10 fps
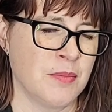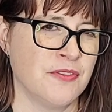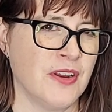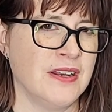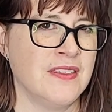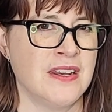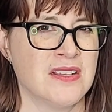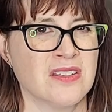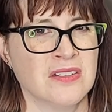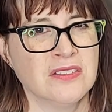I'm afraid then
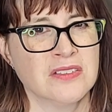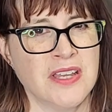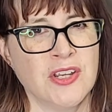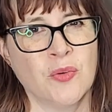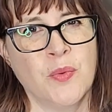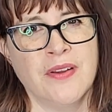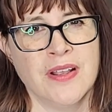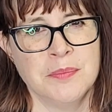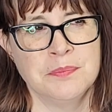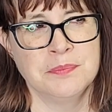it's going to look like you're wearing
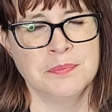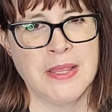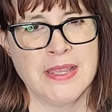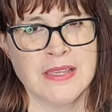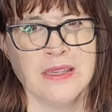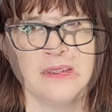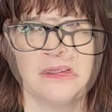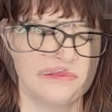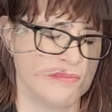a blanket.